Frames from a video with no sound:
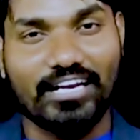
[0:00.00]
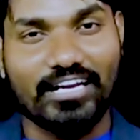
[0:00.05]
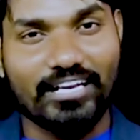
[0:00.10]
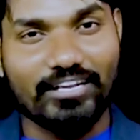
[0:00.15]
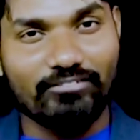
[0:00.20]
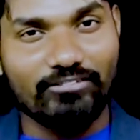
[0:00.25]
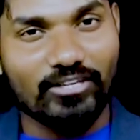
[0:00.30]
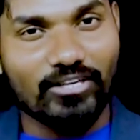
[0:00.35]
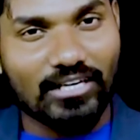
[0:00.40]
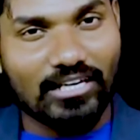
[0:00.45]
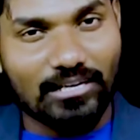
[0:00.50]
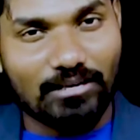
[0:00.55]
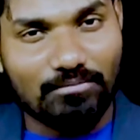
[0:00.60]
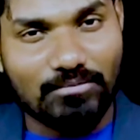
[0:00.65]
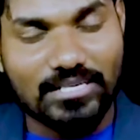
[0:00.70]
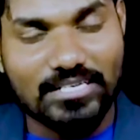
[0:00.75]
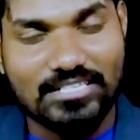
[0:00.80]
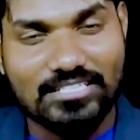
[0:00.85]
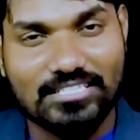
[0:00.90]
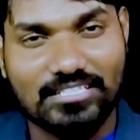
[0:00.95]
give your
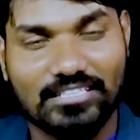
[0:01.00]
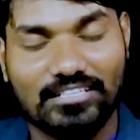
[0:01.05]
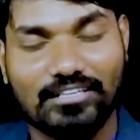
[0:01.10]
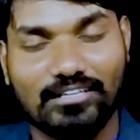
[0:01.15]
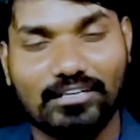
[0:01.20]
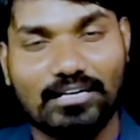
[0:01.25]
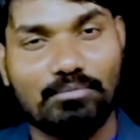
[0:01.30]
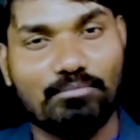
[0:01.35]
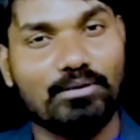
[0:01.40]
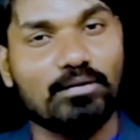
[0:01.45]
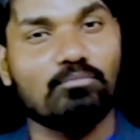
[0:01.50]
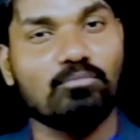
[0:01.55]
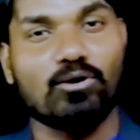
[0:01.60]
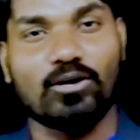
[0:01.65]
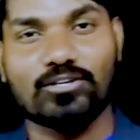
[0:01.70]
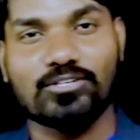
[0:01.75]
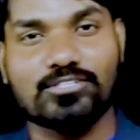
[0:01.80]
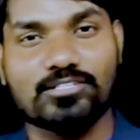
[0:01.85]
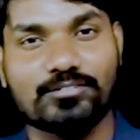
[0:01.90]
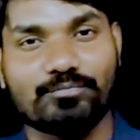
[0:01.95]
comments in the comment
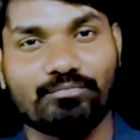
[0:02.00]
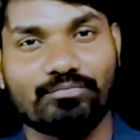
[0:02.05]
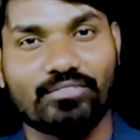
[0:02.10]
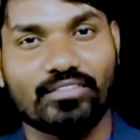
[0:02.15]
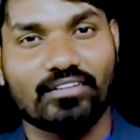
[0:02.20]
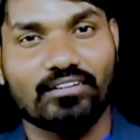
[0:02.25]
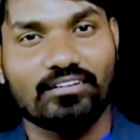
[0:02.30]
box.